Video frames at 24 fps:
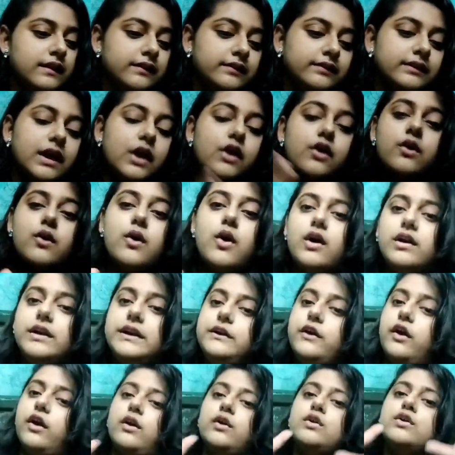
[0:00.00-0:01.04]
Now, all
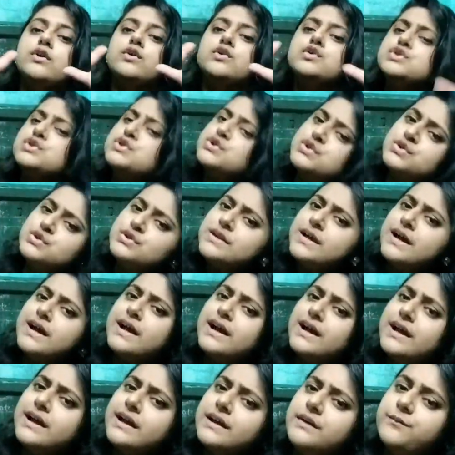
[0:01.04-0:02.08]
in all, should
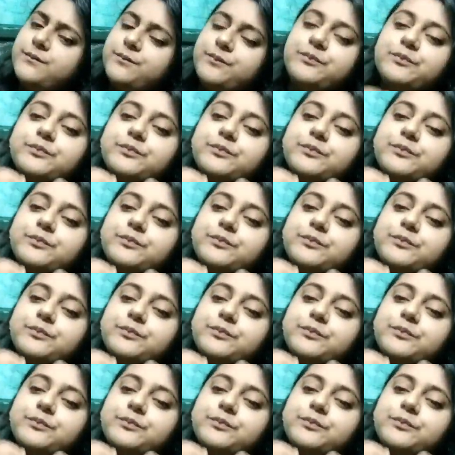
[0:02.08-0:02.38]
I...